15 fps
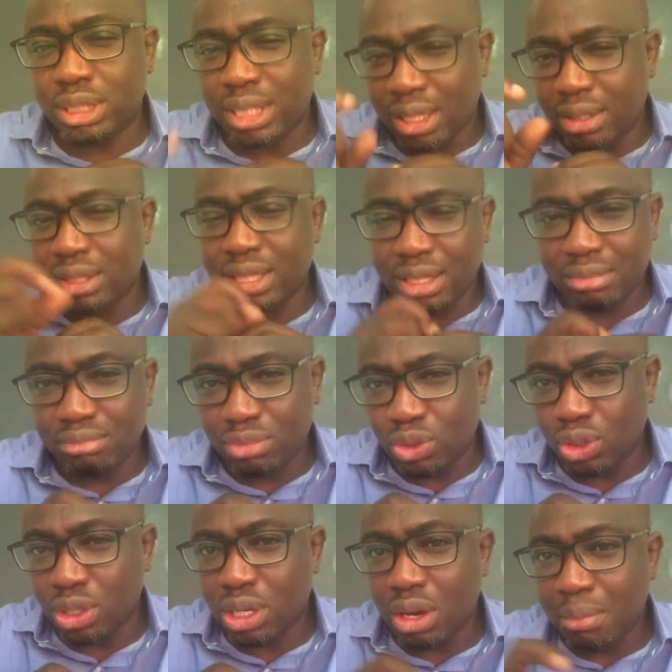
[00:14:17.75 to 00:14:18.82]
tell them
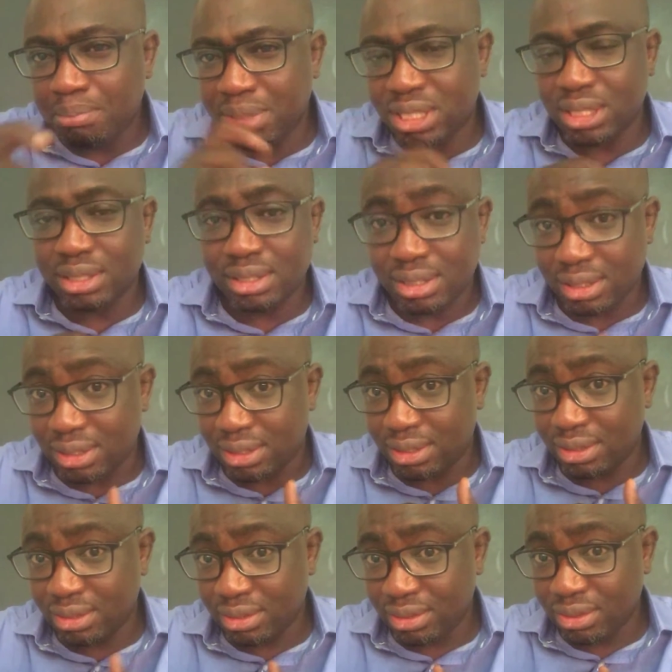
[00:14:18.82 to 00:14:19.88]
your
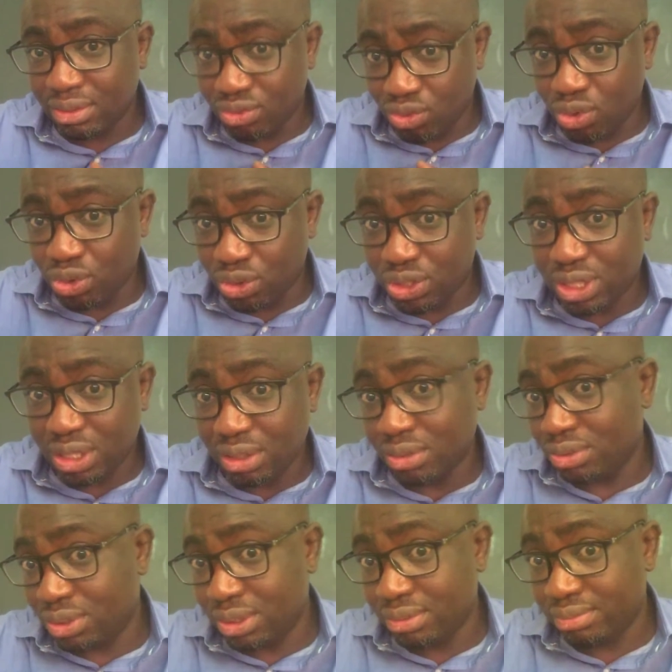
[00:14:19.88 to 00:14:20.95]
competencies or your
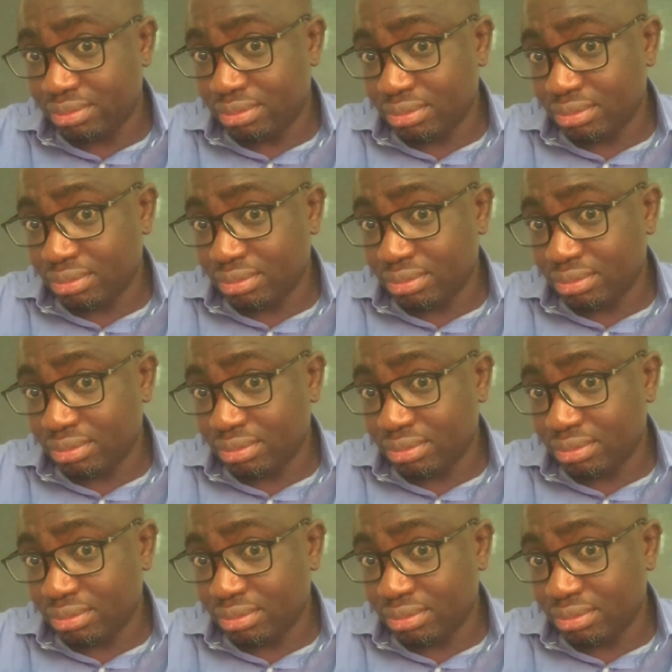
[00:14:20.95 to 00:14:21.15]
skills.